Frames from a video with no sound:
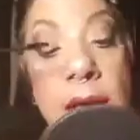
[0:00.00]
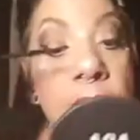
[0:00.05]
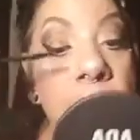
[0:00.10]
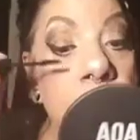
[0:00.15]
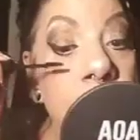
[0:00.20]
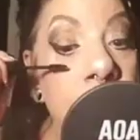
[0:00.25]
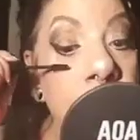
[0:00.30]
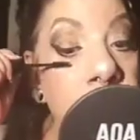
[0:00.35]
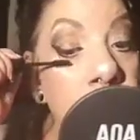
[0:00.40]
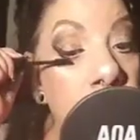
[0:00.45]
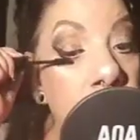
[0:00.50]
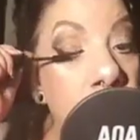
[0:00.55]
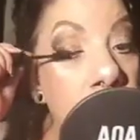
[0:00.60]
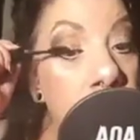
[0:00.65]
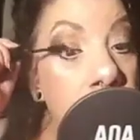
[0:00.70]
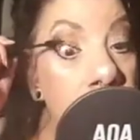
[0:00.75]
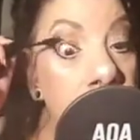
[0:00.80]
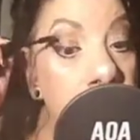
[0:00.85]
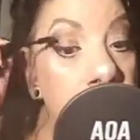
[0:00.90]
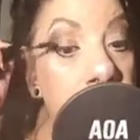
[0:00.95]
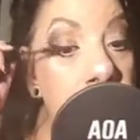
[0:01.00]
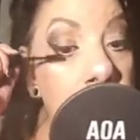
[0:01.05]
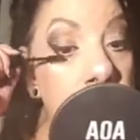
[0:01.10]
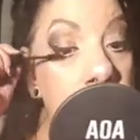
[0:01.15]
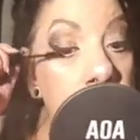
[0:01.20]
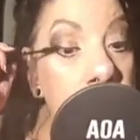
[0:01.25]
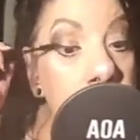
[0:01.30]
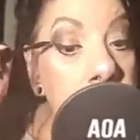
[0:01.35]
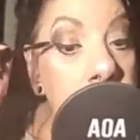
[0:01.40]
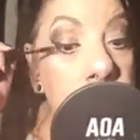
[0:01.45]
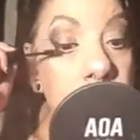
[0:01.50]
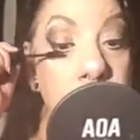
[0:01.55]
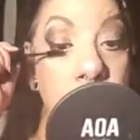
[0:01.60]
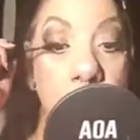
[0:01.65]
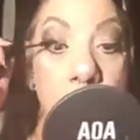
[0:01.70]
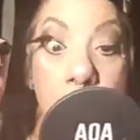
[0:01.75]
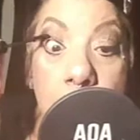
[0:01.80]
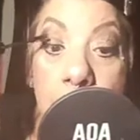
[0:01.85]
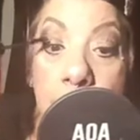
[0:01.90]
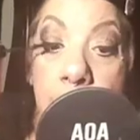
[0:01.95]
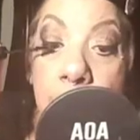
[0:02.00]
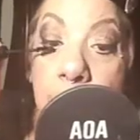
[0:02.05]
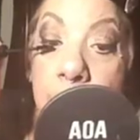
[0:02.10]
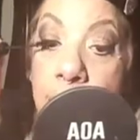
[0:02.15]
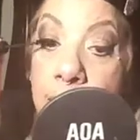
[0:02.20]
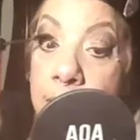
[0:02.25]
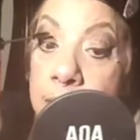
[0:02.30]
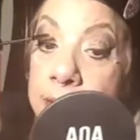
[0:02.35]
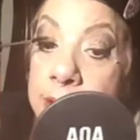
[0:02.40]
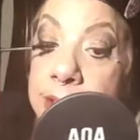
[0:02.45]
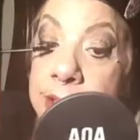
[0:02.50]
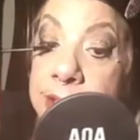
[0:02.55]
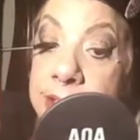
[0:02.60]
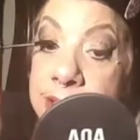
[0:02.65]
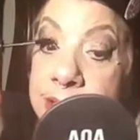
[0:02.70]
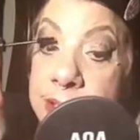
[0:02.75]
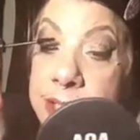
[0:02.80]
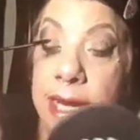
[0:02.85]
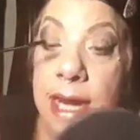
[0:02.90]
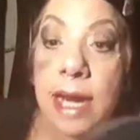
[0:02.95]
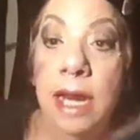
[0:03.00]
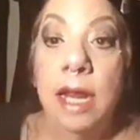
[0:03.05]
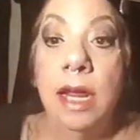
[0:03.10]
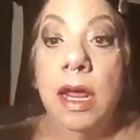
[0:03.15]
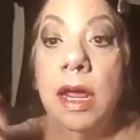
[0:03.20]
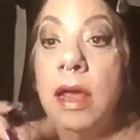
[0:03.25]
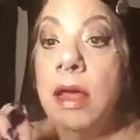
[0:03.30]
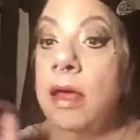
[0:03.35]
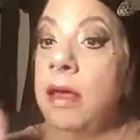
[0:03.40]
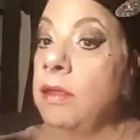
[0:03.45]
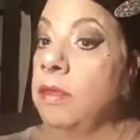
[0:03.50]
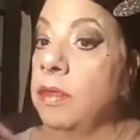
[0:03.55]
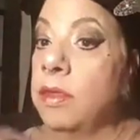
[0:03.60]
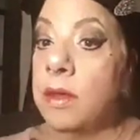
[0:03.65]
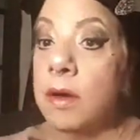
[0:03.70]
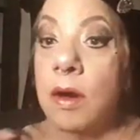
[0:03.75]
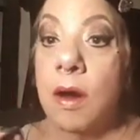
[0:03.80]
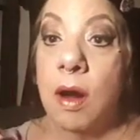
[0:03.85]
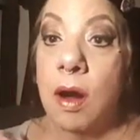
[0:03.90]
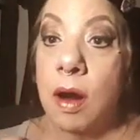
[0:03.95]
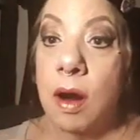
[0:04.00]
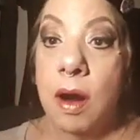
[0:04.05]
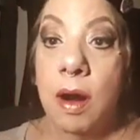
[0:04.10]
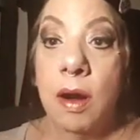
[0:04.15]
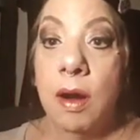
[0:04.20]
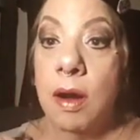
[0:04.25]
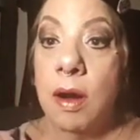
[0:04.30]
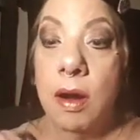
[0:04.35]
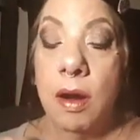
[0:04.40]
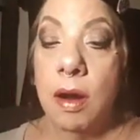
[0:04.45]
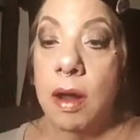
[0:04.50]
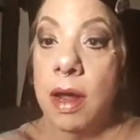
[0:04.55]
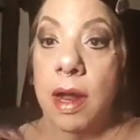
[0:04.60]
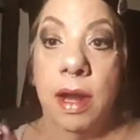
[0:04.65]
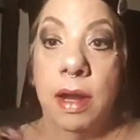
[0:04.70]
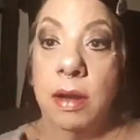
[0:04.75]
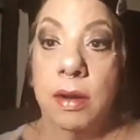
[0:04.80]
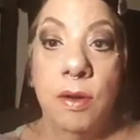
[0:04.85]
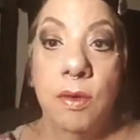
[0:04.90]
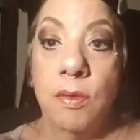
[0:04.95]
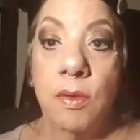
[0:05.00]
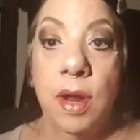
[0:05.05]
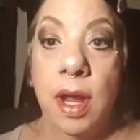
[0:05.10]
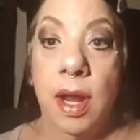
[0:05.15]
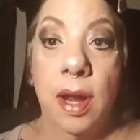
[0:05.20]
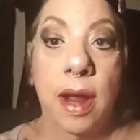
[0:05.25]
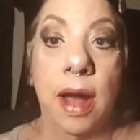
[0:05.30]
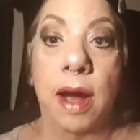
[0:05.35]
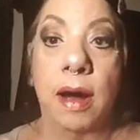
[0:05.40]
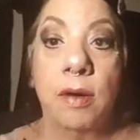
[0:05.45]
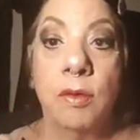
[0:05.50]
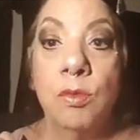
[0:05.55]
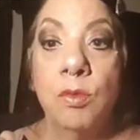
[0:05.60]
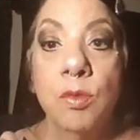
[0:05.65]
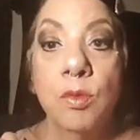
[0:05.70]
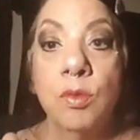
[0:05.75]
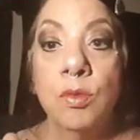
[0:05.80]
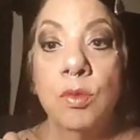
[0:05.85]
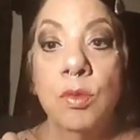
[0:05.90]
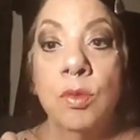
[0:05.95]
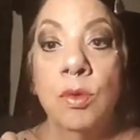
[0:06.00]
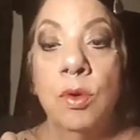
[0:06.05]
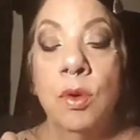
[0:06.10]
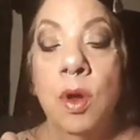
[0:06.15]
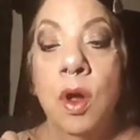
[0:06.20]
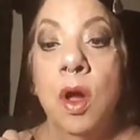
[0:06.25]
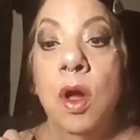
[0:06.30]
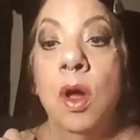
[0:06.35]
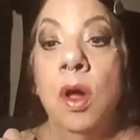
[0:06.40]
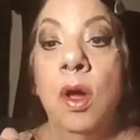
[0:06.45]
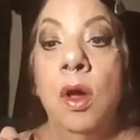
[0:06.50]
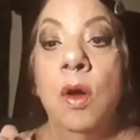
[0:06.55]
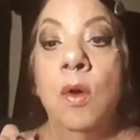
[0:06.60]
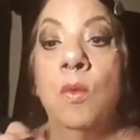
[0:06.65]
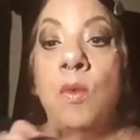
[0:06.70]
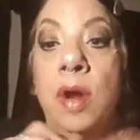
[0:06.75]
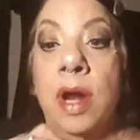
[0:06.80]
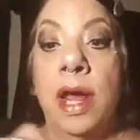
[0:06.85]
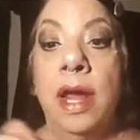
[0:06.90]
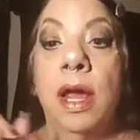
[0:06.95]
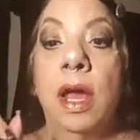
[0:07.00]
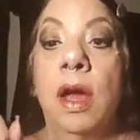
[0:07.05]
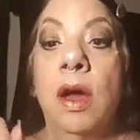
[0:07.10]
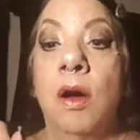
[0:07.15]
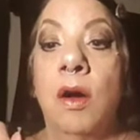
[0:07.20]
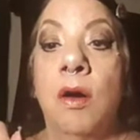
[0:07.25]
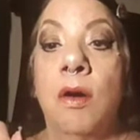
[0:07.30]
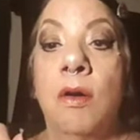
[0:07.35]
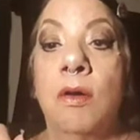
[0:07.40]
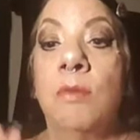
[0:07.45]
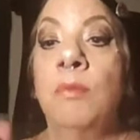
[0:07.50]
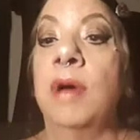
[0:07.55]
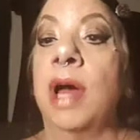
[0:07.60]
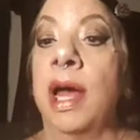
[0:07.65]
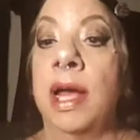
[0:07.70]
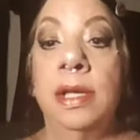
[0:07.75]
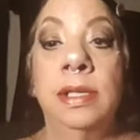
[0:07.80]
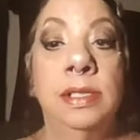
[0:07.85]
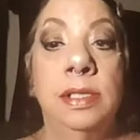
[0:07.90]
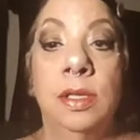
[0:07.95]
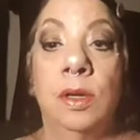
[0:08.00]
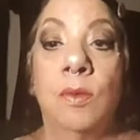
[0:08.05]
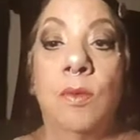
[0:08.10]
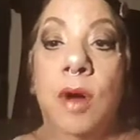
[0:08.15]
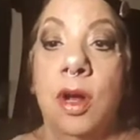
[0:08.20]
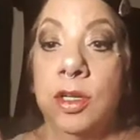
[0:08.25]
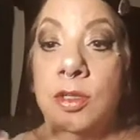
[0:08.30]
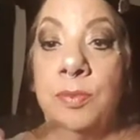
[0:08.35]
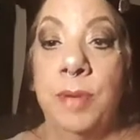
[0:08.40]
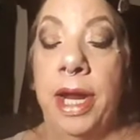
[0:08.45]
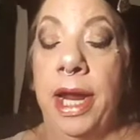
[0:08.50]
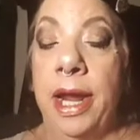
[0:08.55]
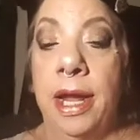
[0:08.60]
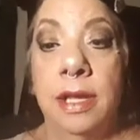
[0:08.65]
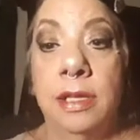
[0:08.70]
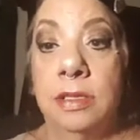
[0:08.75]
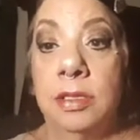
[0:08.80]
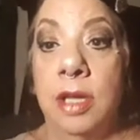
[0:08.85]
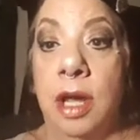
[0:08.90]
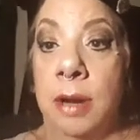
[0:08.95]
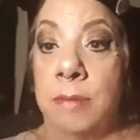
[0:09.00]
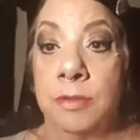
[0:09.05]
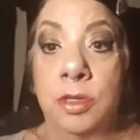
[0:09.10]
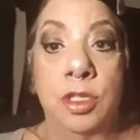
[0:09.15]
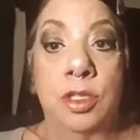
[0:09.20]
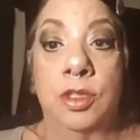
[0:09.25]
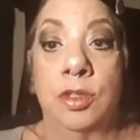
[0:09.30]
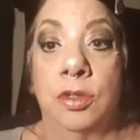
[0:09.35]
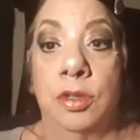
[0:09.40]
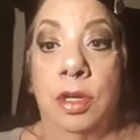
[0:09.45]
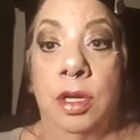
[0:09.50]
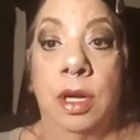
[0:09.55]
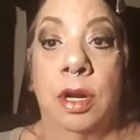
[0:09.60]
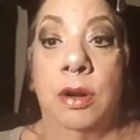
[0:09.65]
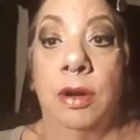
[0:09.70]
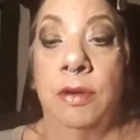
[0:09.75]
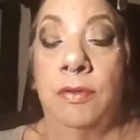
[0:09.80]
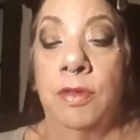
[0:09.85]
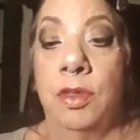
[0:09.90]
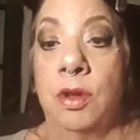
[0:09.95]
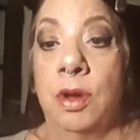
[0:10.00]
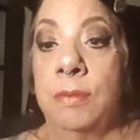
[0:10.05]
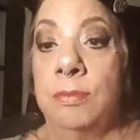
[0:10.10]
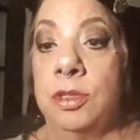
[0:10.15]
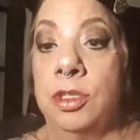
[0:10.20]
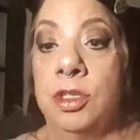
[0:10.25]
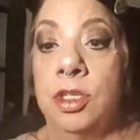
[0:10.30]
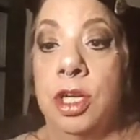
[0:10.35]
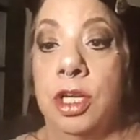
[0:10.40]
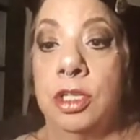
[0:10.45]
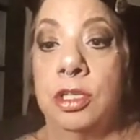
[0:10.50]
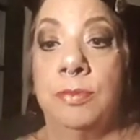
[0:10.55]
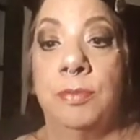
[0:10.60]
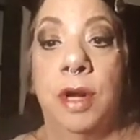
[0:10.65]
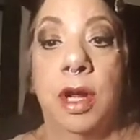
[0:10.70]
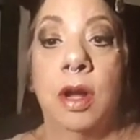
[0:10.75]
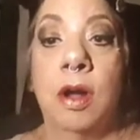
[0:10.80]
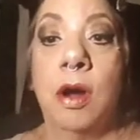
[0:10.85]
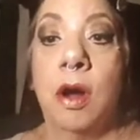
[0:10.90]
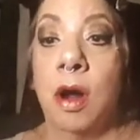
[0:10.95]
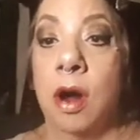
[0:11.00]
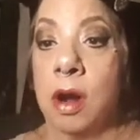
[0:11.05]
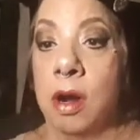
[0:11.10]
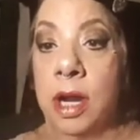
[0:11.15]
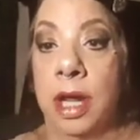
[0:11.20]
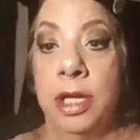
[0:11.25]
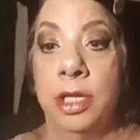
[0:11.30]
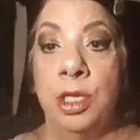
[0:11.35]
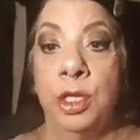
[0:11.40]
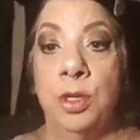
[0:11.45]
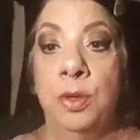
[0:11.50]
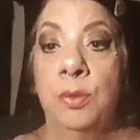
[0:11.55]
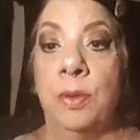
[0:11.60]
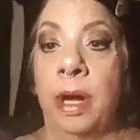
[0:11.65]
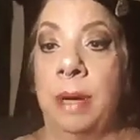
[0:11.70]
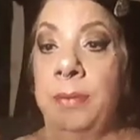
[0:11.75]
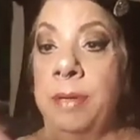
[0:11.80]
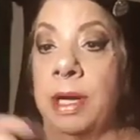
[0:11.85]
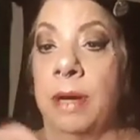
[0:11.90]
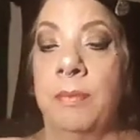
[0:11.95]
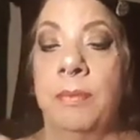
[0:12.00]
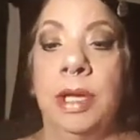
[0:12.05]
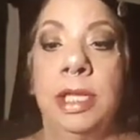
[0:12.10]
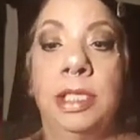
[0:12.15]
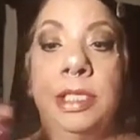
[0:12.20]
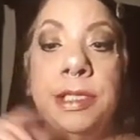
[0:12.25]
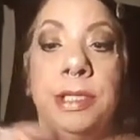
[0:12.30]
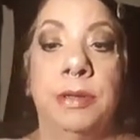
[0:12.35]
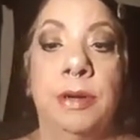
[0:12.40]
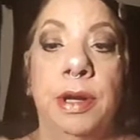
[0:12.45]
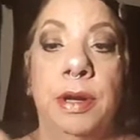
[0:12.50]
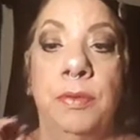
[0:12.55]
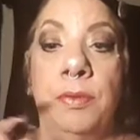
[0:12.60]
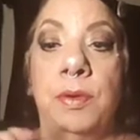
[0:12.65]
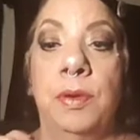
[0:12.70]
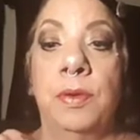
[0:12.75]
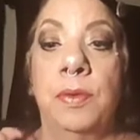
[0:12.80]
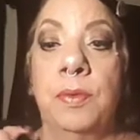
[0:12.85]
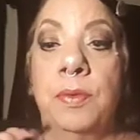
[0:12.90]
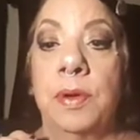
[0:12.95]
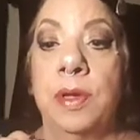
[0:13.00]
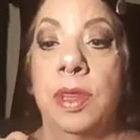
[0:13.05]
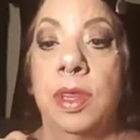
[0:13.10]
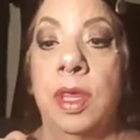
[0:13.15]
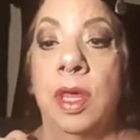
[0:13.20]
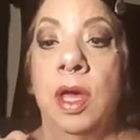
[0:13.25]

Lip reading: Even if we go somewhere and I stay in the car and don't get out, when I get home, I still wash my hands. I'm just, even though I'm just touching my car, and I do wipe down my steering wheel with